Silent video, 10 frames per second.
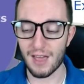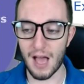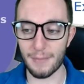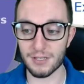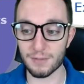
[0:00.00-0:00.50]

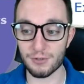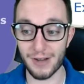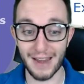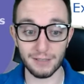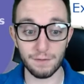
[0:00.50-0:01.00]
I'm going to
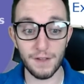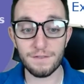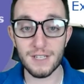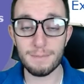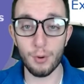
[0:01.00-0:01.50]
subtract
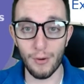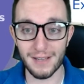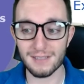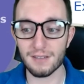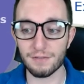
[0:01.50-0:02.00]
50
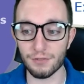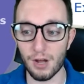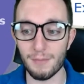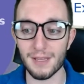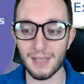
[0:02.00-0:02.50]
points
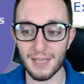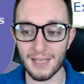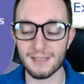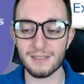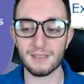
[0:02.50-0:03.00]
from
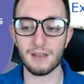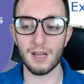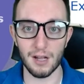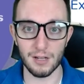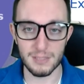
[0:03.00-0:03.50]
its
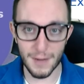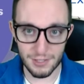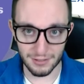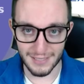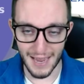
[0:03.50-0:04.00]

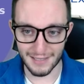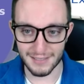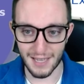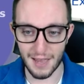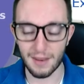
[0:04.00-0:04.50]
special attack
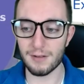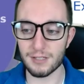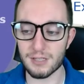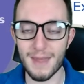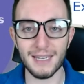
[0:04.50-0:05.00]
stat
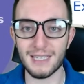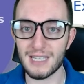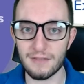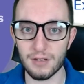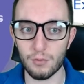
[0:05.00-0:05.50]
to make it
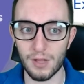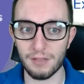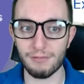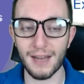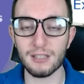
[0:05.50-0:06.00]
even
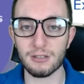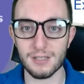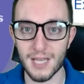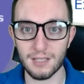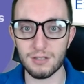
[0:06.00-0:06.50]
with regular
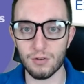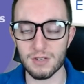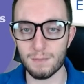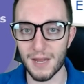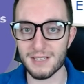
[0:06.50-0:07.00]

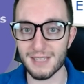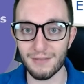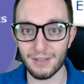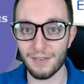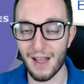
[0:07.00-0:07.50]
Exeggutor's base
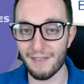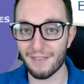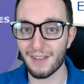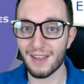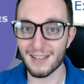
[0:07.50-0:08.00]

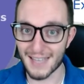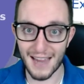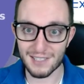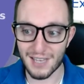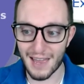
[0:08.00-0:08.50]
75
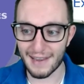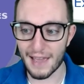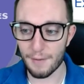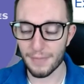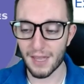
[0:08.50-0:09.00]
attack stat
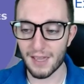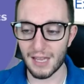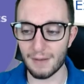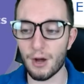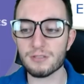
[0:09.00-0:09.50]
now.
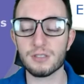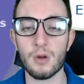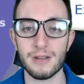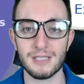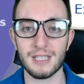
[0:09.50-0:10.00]
And I'm also
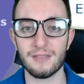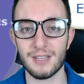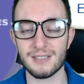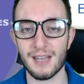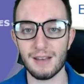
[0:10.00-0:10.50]
going to give
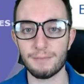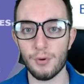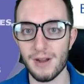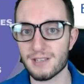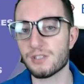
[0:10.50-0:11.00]
it 10
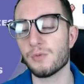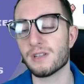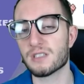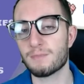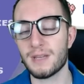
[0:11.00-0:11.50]
points to
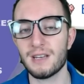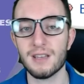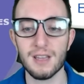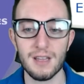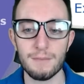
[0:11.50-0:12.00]
its
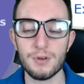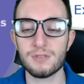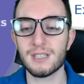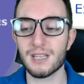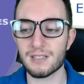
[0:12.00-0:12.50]
speed,
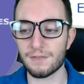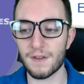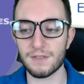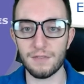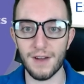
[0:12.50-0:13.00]
boosting it to
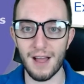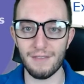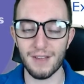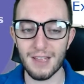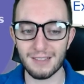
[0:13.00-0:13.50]

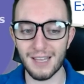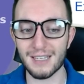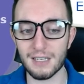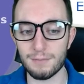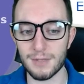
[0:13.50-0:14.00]
55,
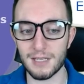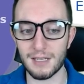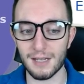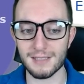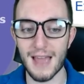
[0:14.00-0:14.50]
letting it
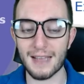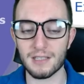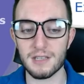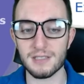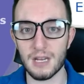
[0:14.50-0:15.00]
be
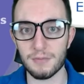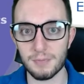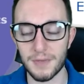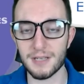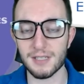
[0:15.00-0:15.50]
exactly the same
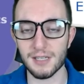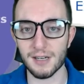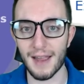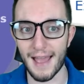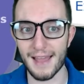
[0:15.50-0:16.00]
speed
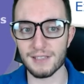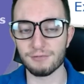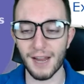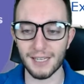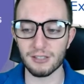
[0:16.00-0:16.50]
tier
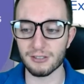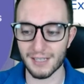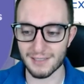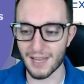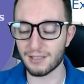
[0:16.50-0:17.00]
as
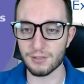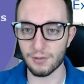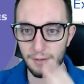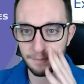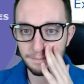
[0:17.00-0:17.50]
regular
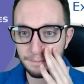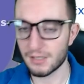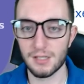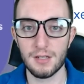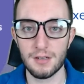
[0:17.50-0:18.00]
Exeggutor.
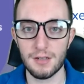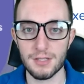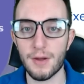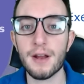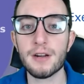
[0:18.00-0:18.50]

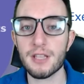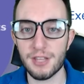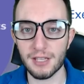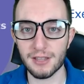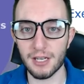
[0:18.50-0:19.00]
So I already
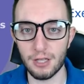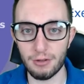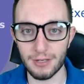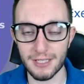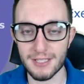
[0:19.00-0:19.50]
think that
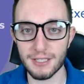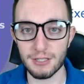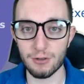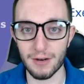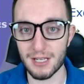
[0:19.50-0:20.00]
Alolan
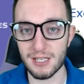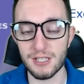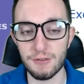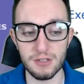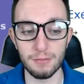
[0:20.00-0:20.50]
Exeggutor is
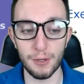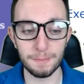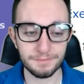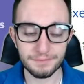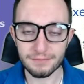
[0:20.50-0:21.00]
usable.
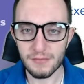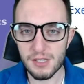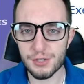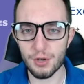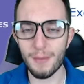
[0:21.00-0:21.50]

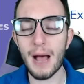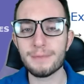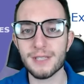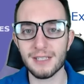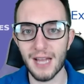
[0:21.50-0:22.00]
So I'm
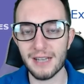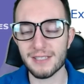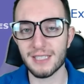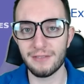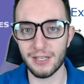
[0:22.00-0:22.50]
opting not
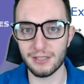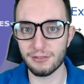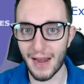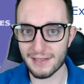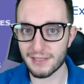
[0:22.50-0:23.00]
to give it
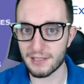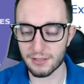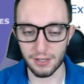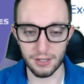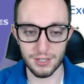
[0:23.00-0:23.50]
Grassy
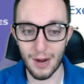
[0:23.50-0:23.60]
Surge.